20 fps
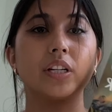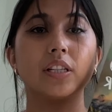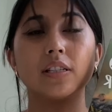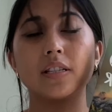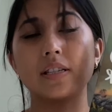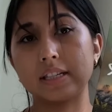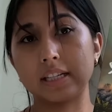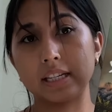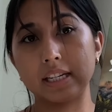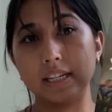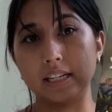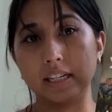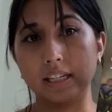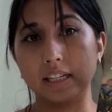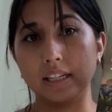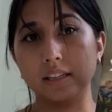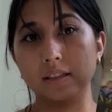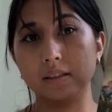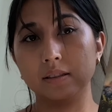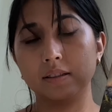
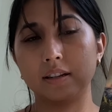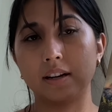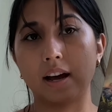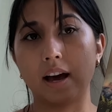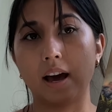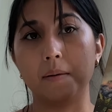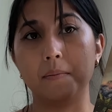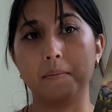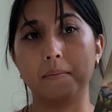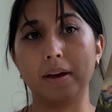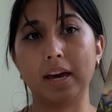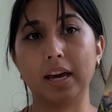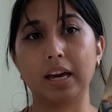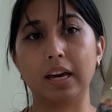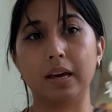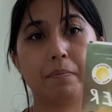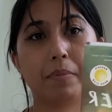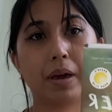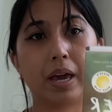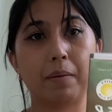see, I'm a
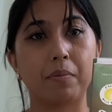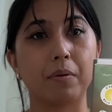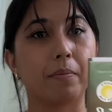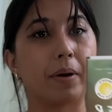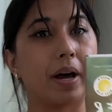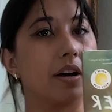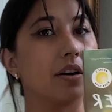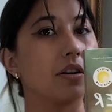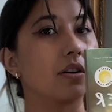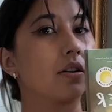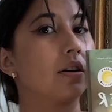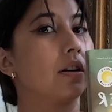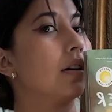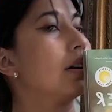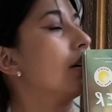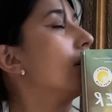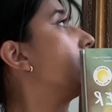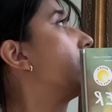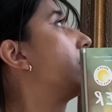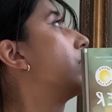paperback
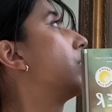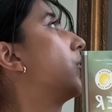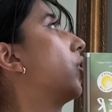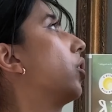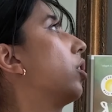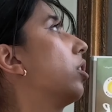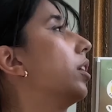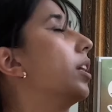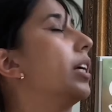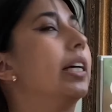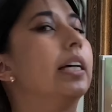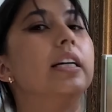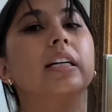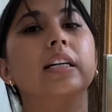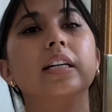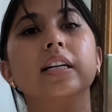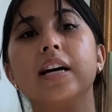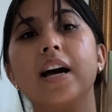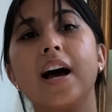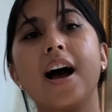girly.
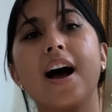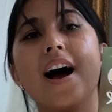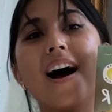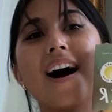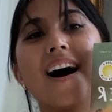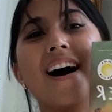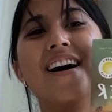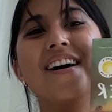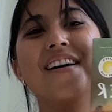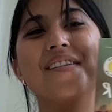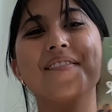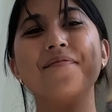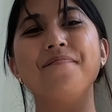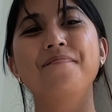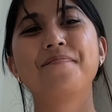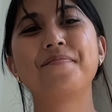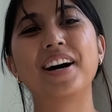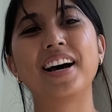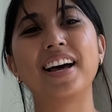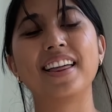
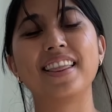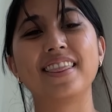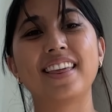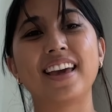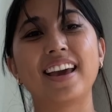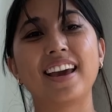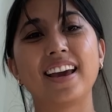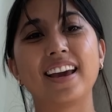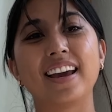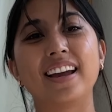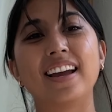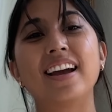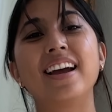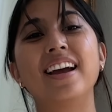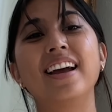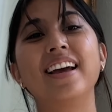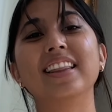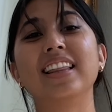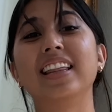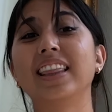But the
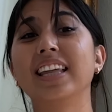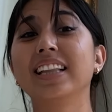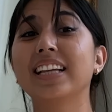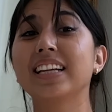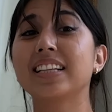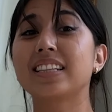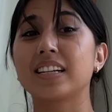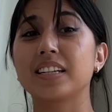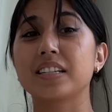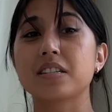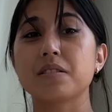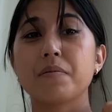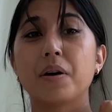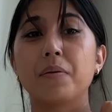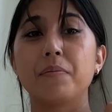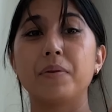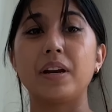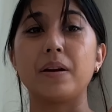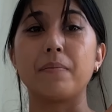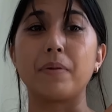thing that sucks about
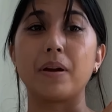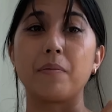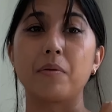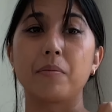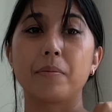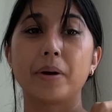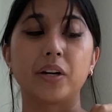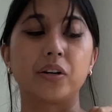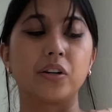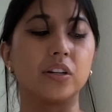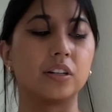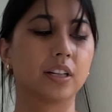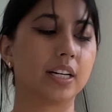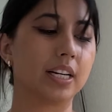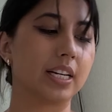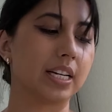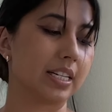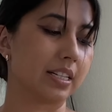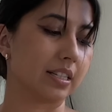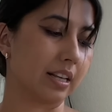being a paperback girly
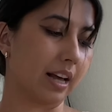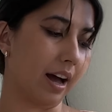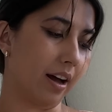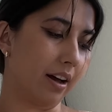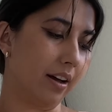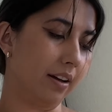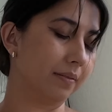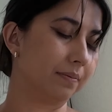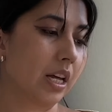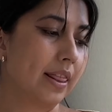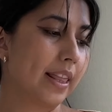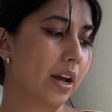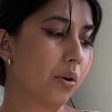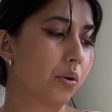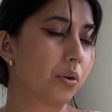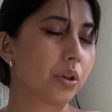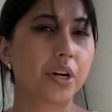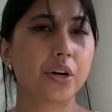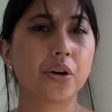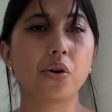is that they
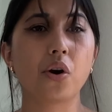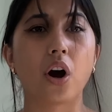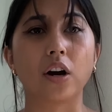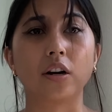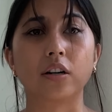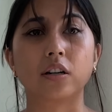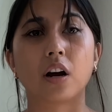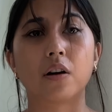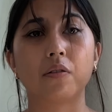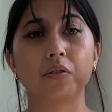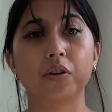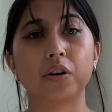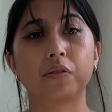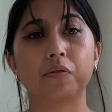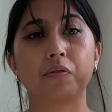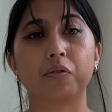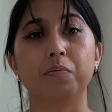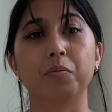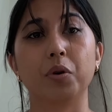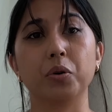only do hardcover
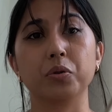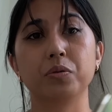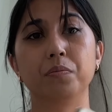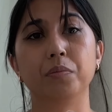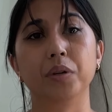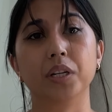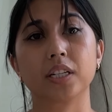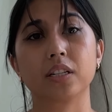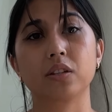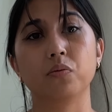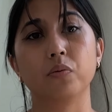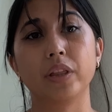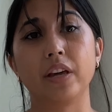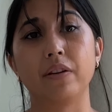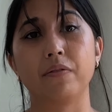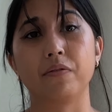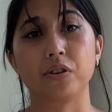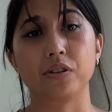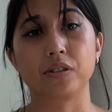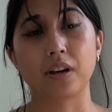for most books when they
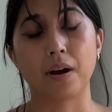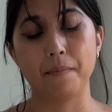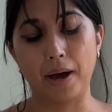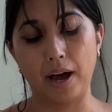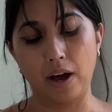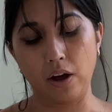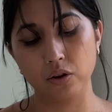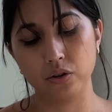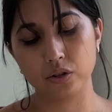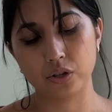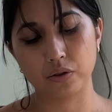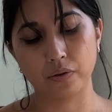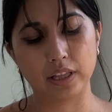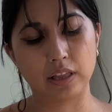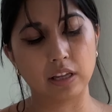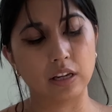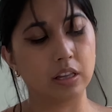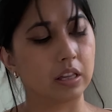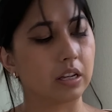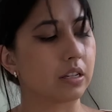first come out. So I
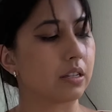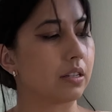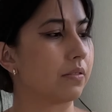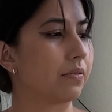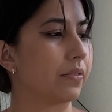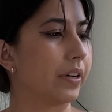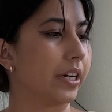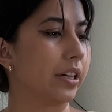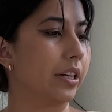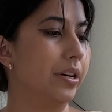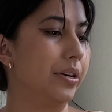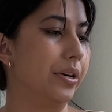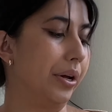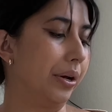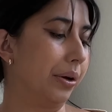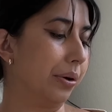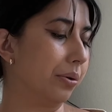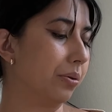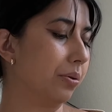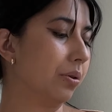think this is fairly
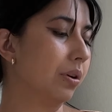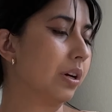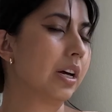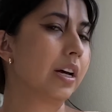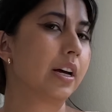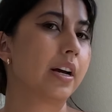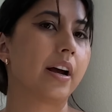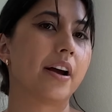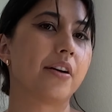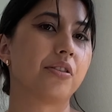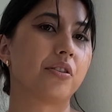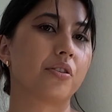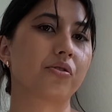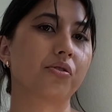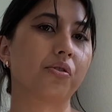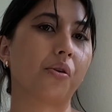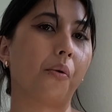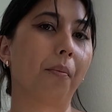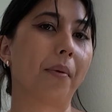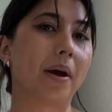new, and there's
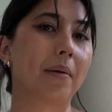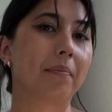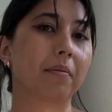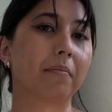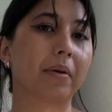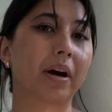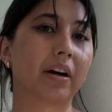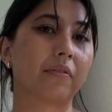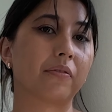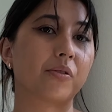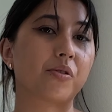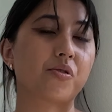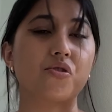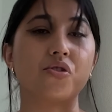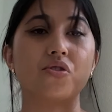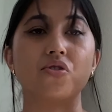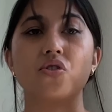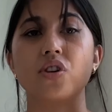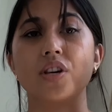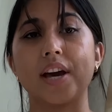no paperback
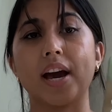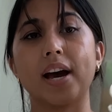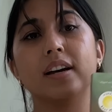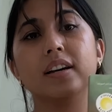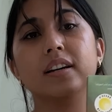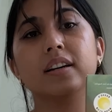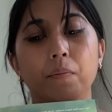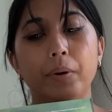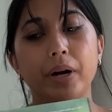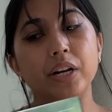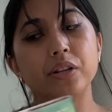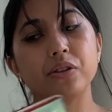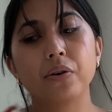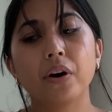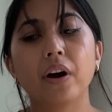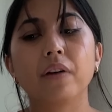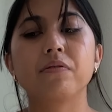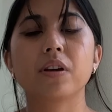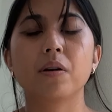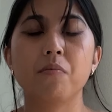versions yet. But I do
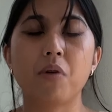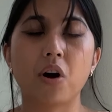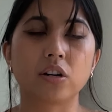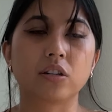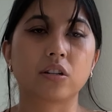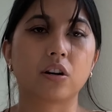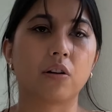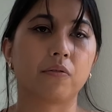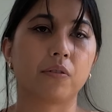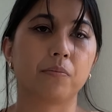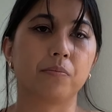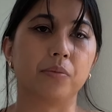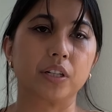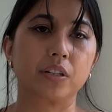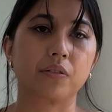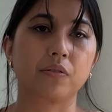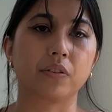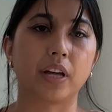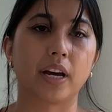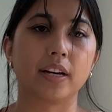have some hardcover books
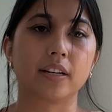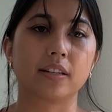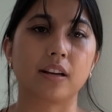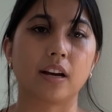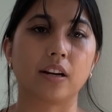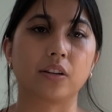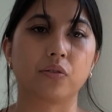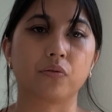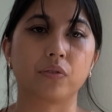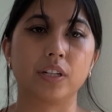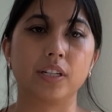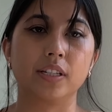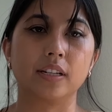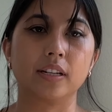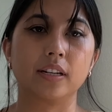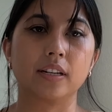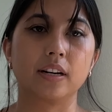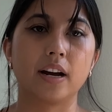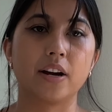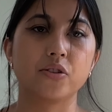for that exact
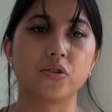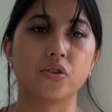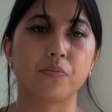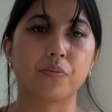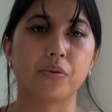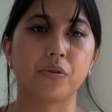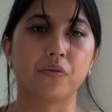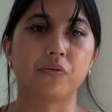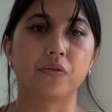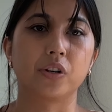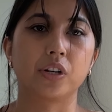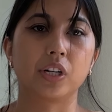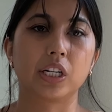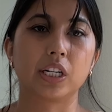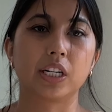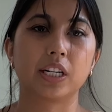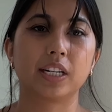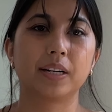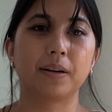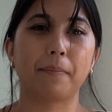reason. I just prefer
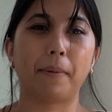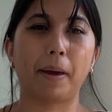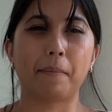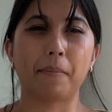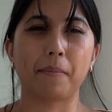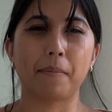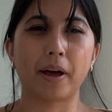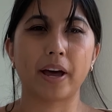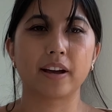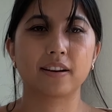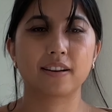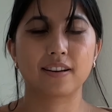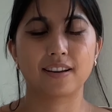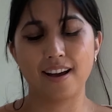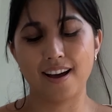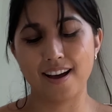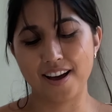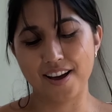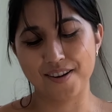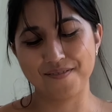paperback.
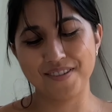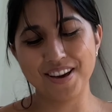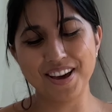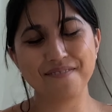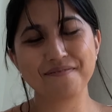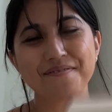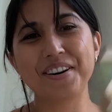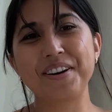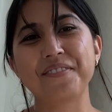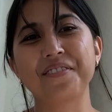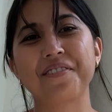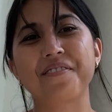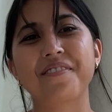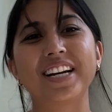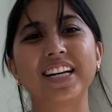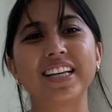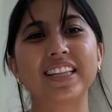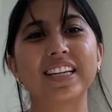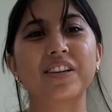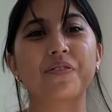But we're
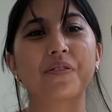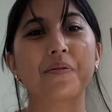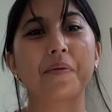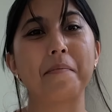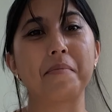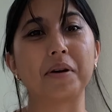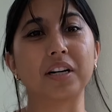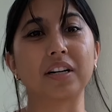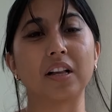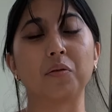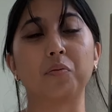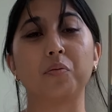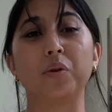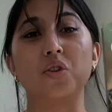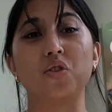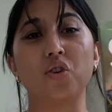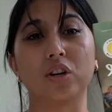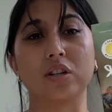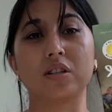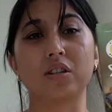reading this for my book club. We
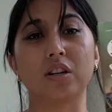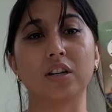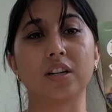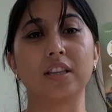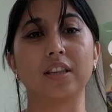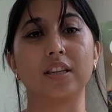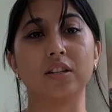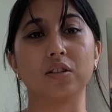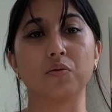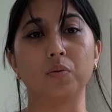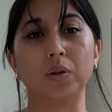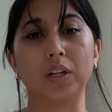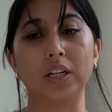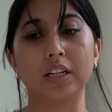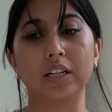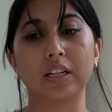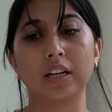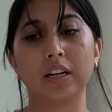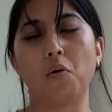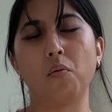just started this
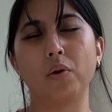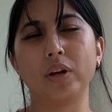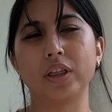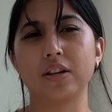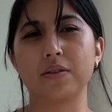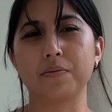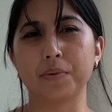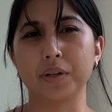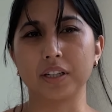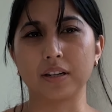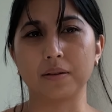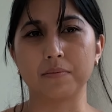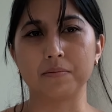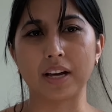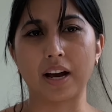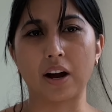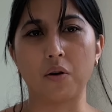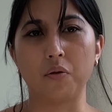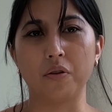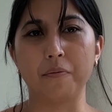week. When this book comes
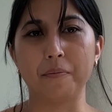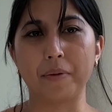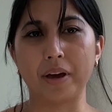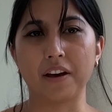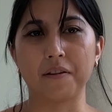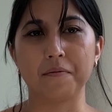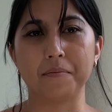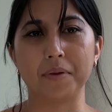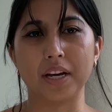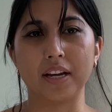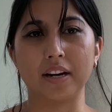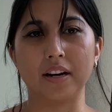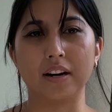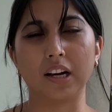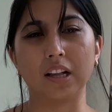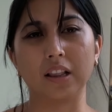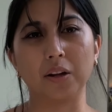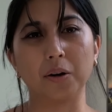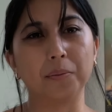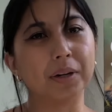out, we may have been a
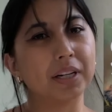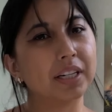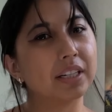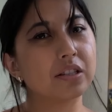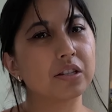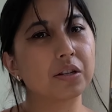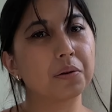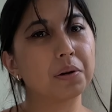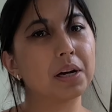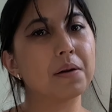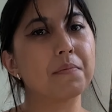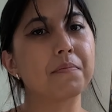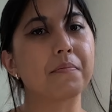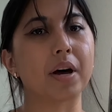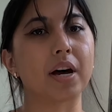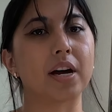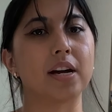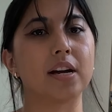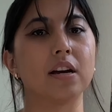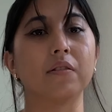little bit into it.
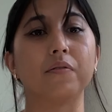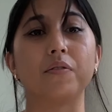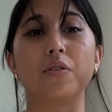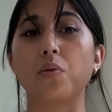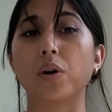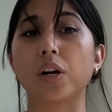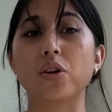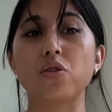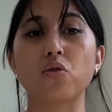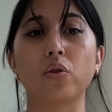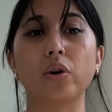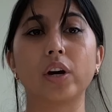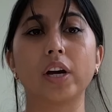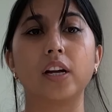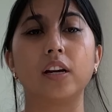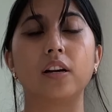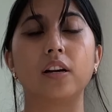But if you want to join,